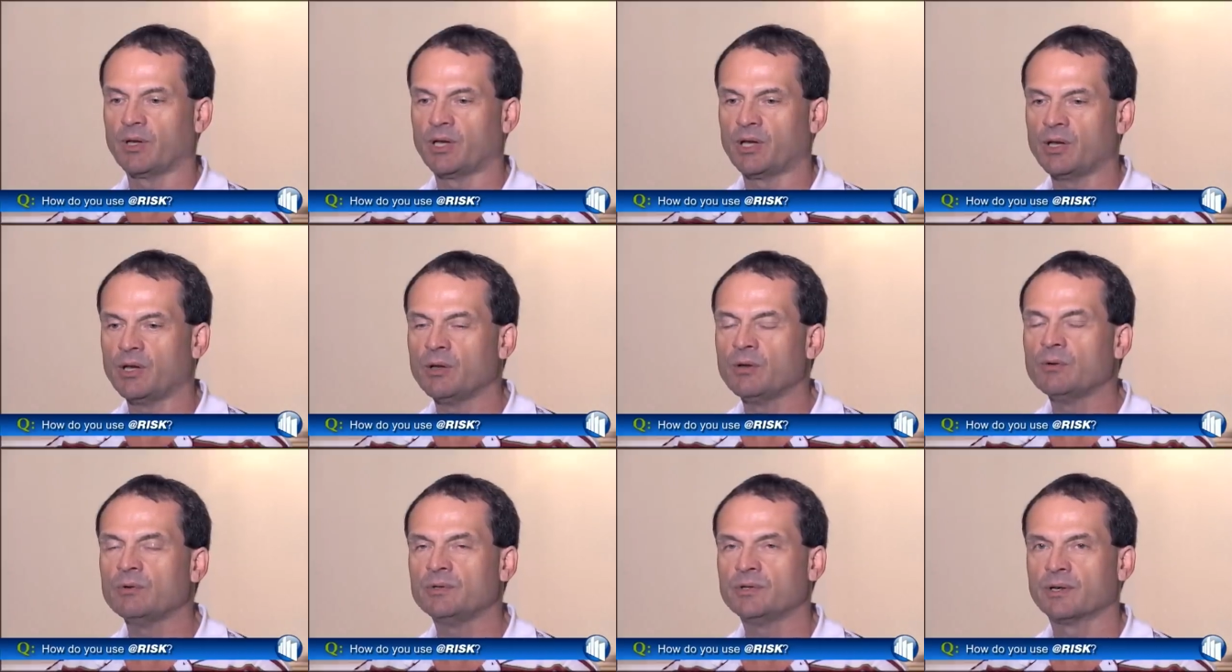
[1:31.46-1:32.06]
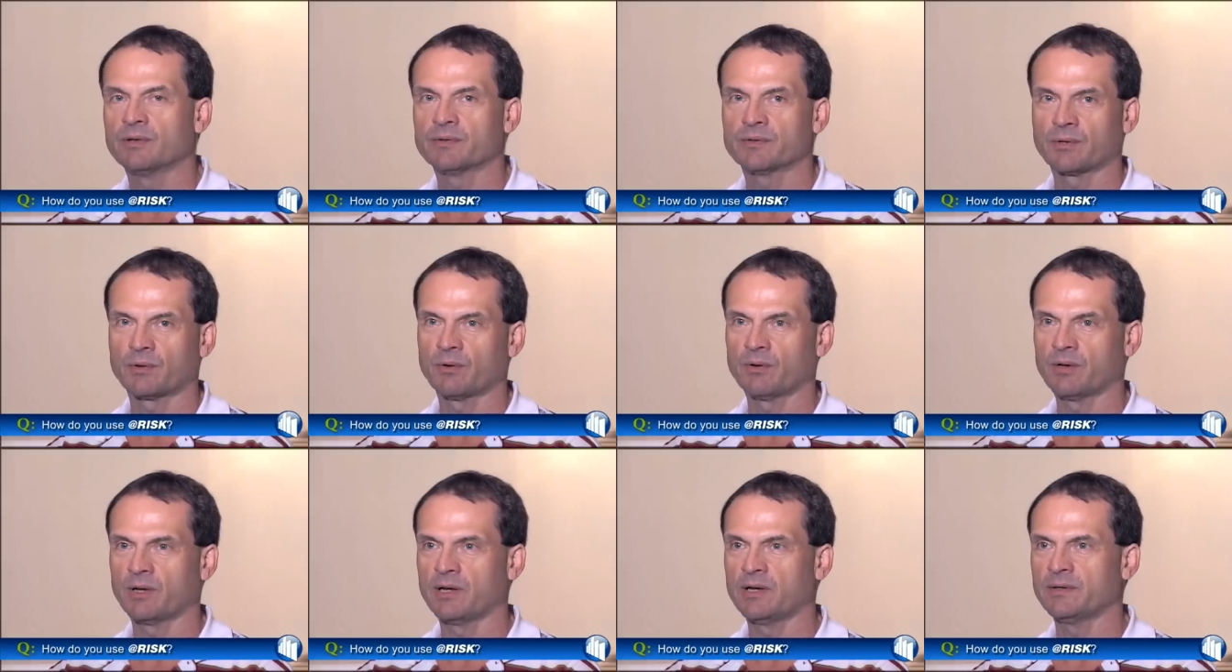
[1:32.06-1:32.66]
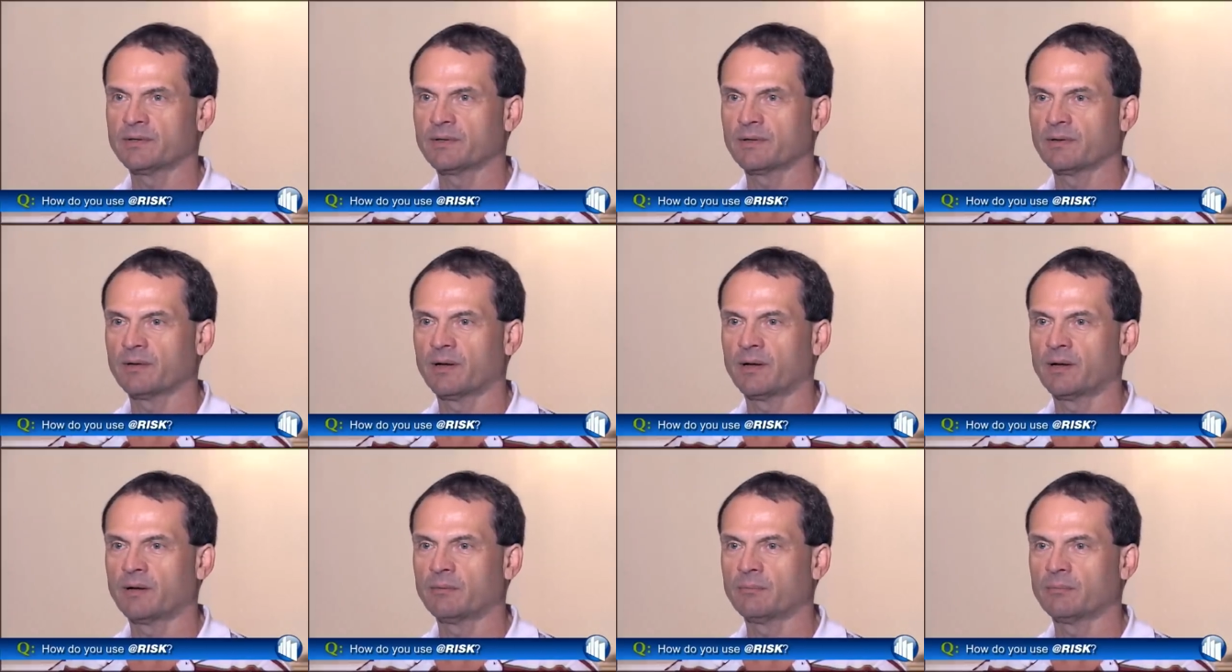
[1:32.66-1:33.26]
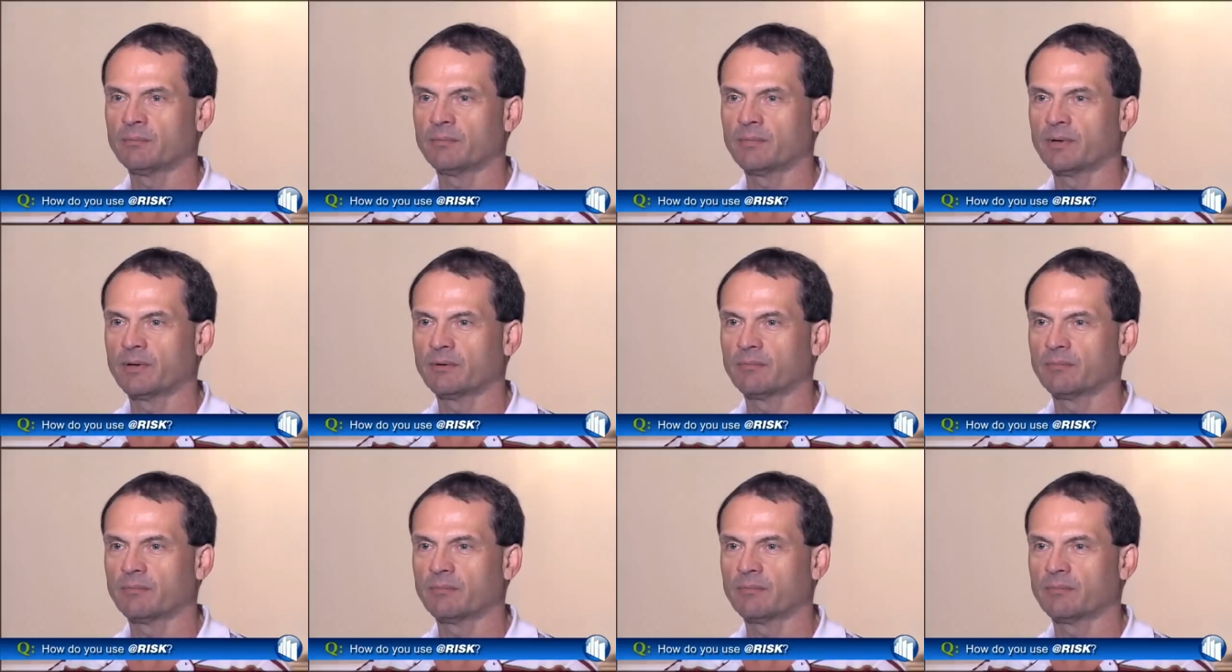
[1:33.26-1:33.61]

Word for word: huge uncertainties, um,